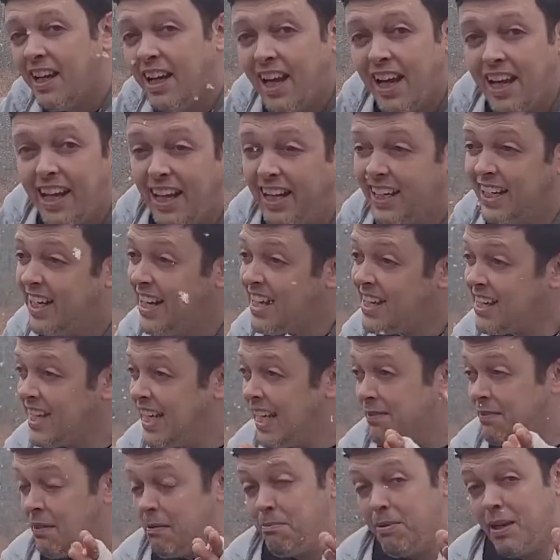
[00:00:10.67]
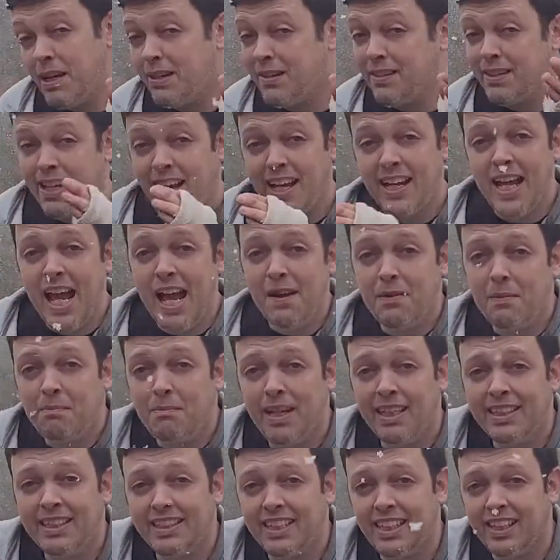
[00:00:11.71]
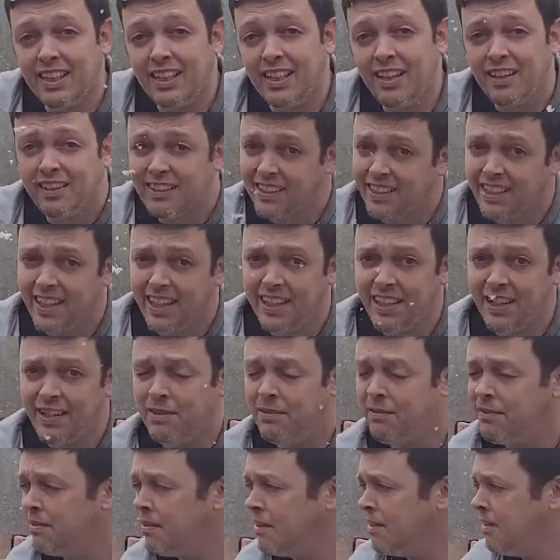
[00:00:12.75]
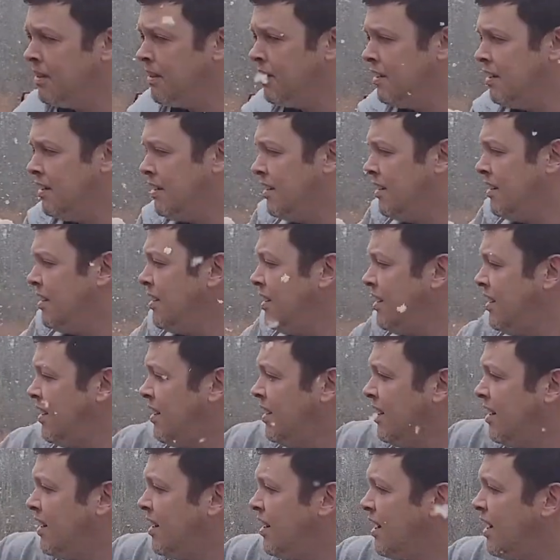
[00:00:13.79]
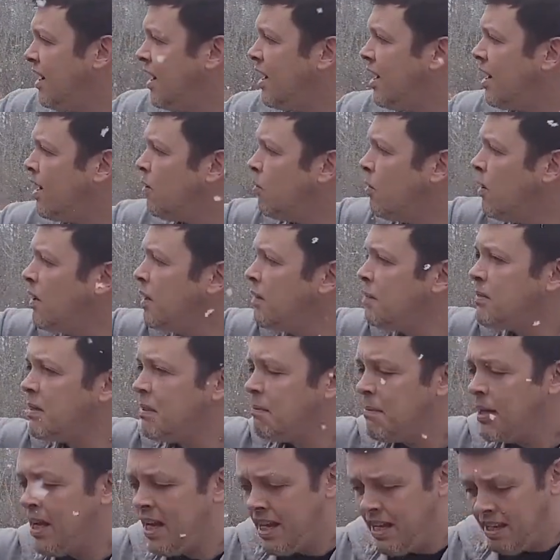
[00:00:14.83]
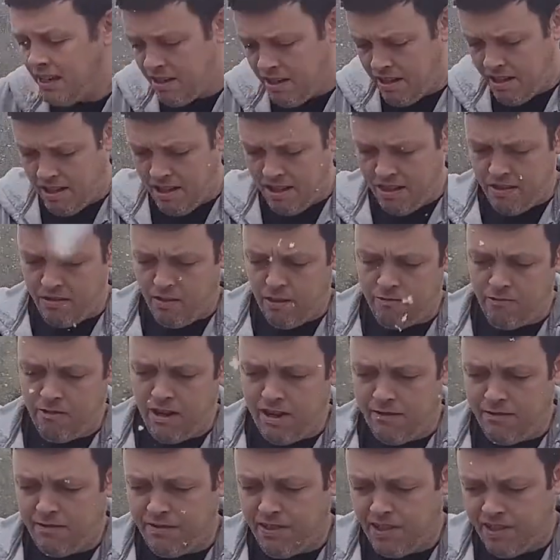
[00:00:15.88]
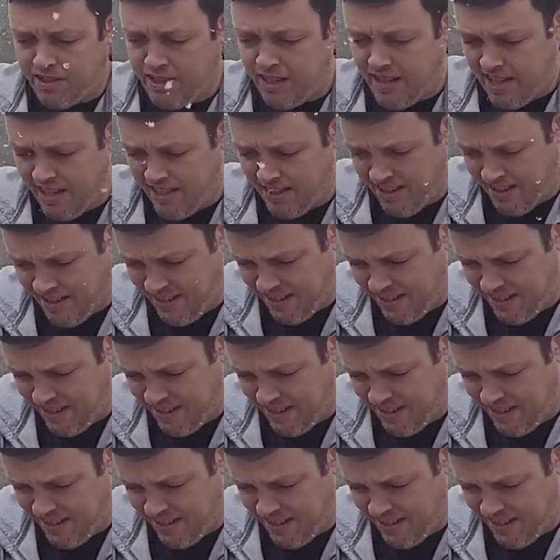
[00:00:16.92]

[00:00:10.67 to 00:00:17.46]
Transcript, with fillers: And I can't think of a better day to have a Mexican lager, can you? Uh, welcome to Maine, third rock from the sun.